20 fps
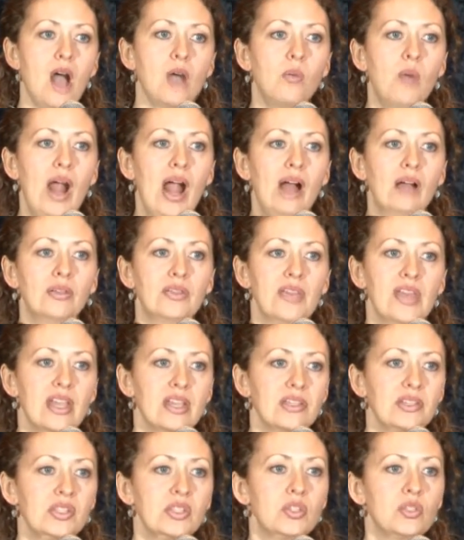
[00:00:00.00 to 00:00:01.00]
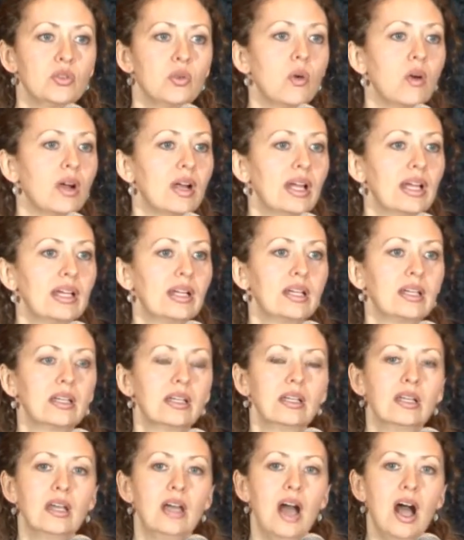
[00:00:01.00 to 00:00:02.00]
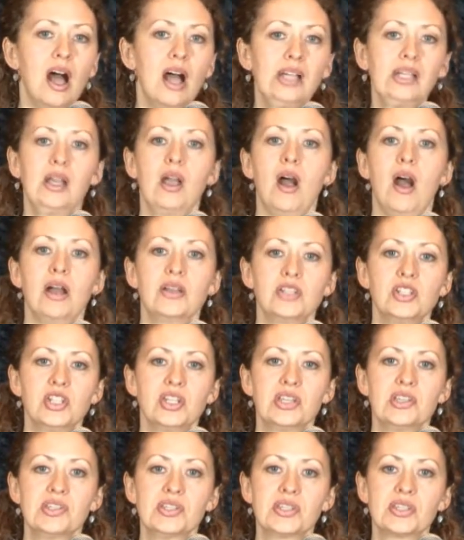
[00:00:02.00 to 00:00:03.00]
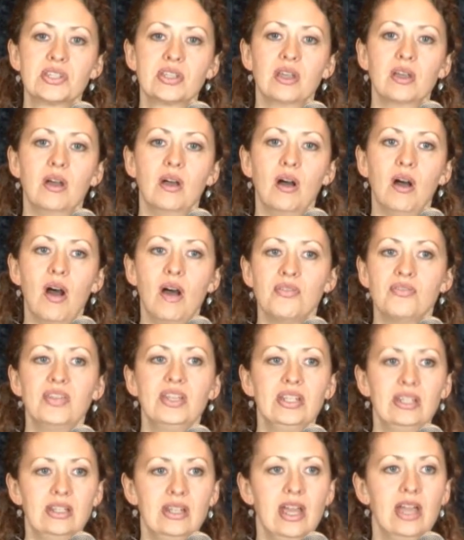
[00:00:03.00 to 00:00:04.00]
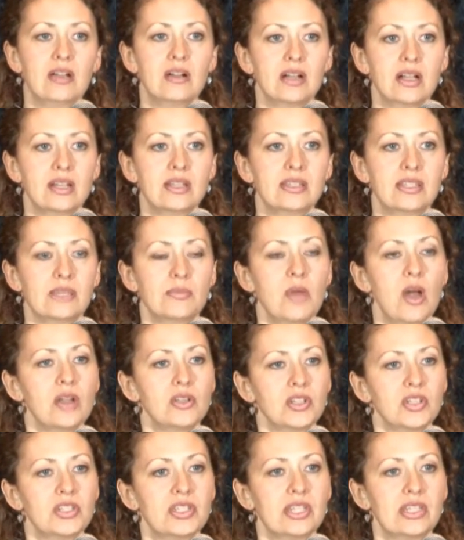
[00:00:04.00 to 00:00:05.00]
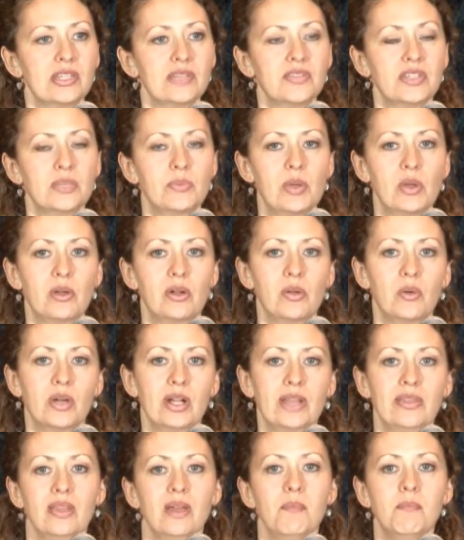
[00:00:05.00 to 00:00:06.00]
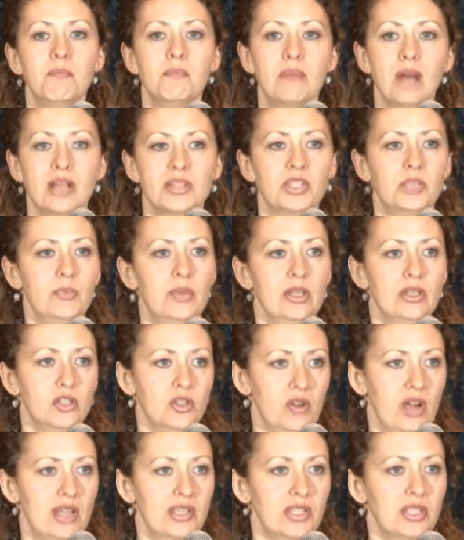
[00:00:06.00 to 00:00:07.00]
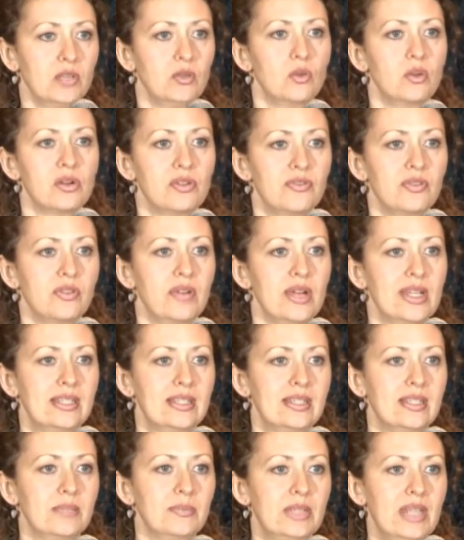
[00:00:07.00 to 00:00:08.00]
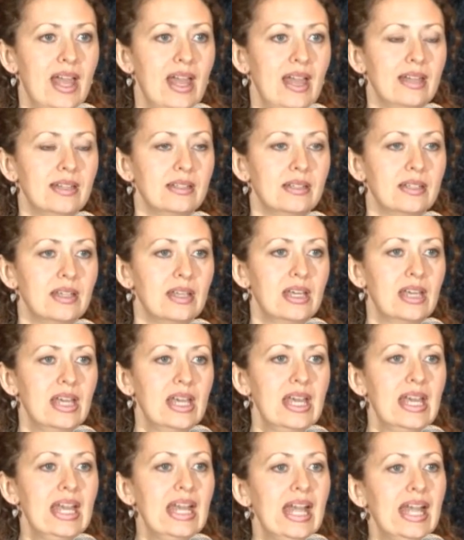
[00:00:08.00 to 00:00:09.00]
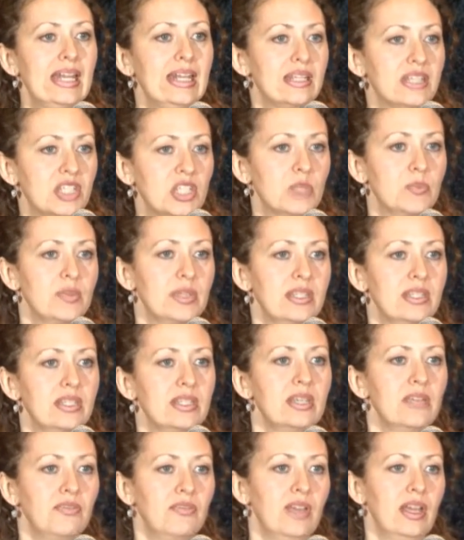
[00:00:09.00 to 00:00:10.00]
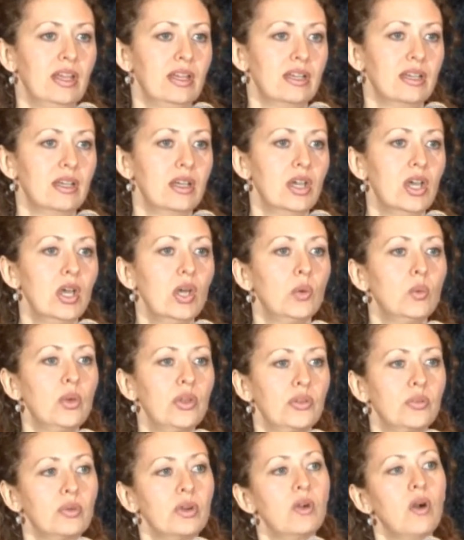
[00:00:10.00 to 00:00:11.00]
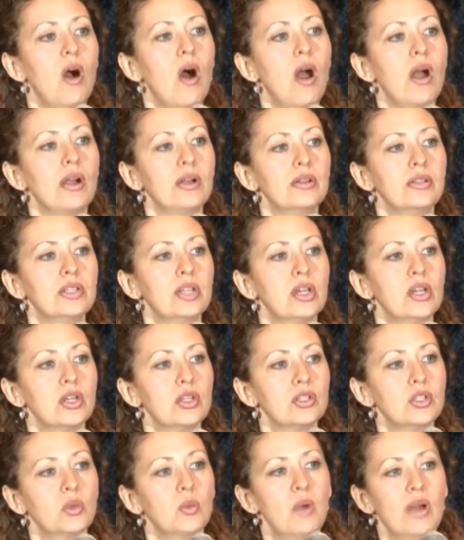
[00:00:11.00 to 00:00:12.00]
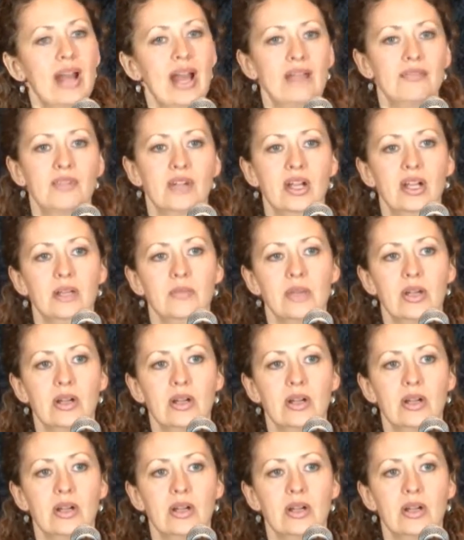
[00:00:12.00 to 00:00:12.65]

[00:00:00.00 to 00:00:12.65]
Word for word: around the historic, unconscious, often inherited subconscious sense of superiority that must be addressed in order for racism to end. It is specific with regard to what African